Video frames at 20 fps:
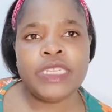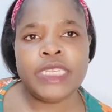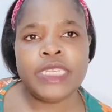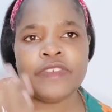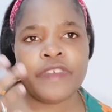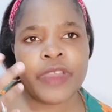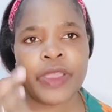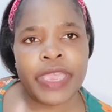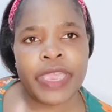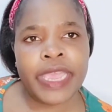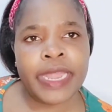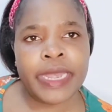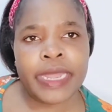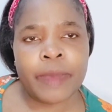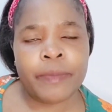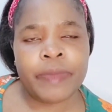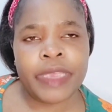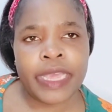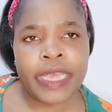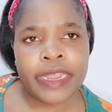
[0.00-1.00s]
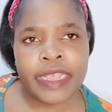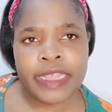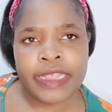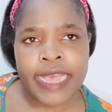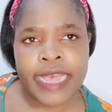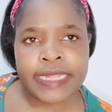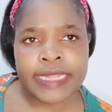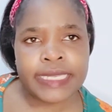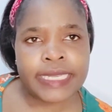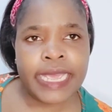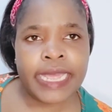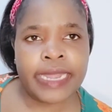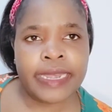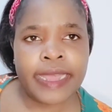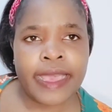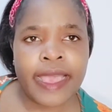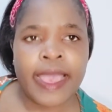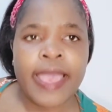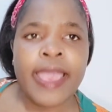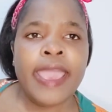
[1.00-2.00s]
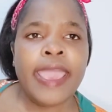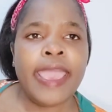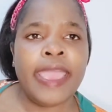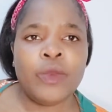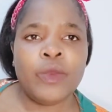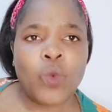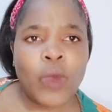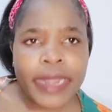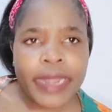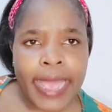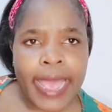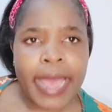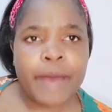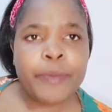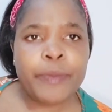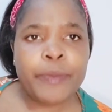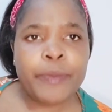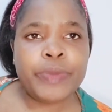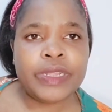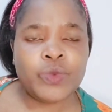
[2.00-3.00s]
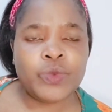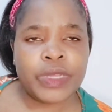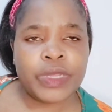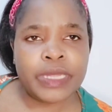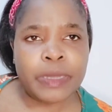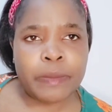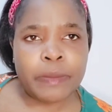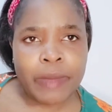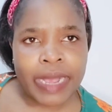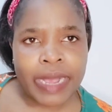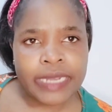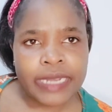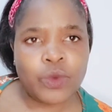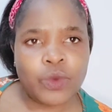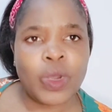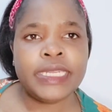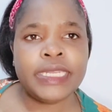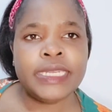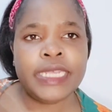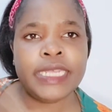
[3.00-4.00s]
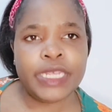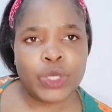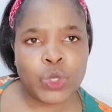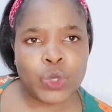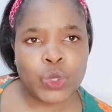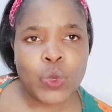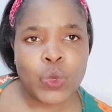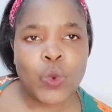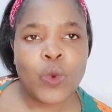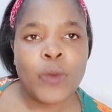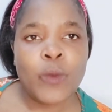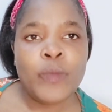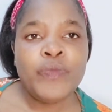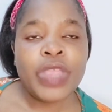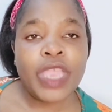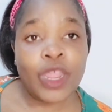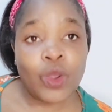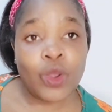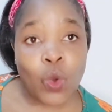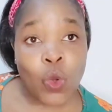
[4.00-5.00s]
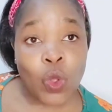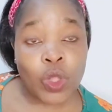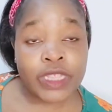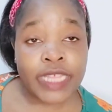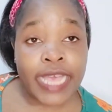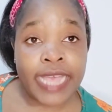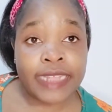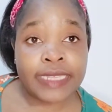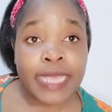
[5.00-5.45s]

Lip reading: Chivayo end up getting that tender? And what happened with the money? What did he do? And all that.